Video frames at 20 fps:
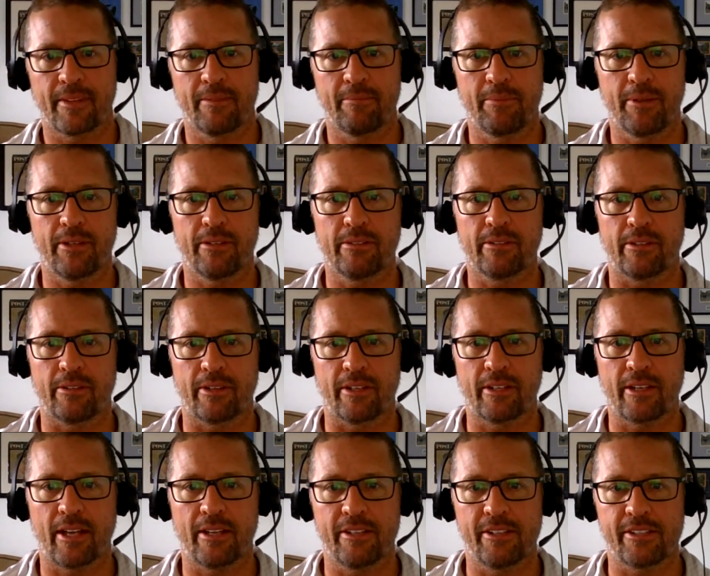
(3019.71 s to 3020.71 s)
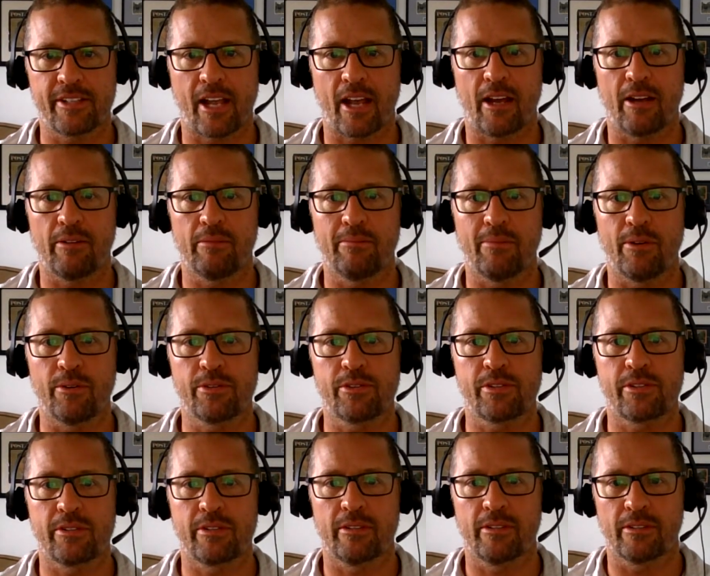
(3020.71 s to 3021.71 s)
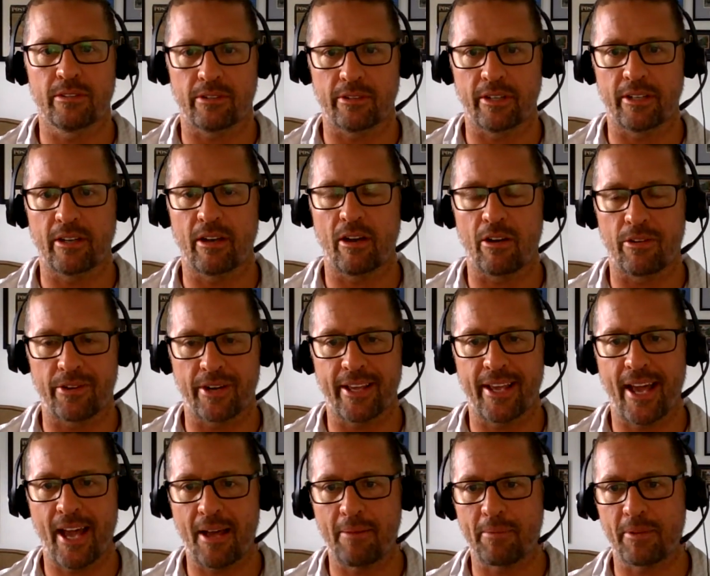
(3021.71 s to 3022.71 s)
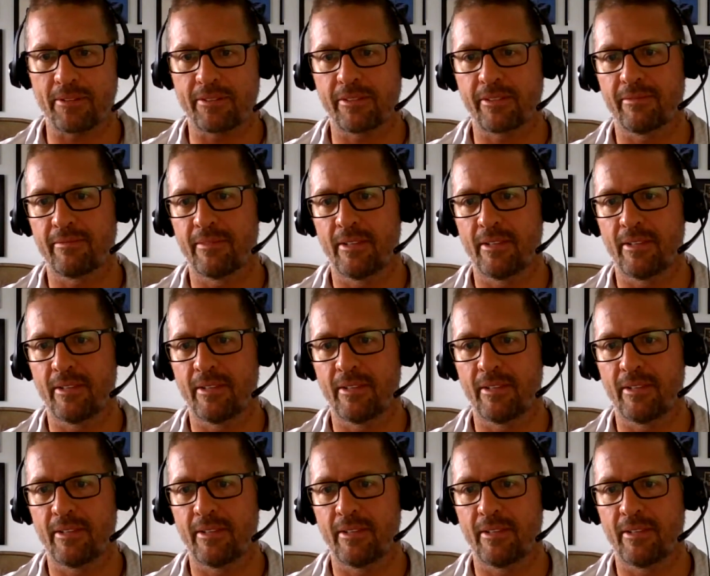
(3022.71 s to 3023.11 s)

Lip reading: Peer learning is how most learning already happens.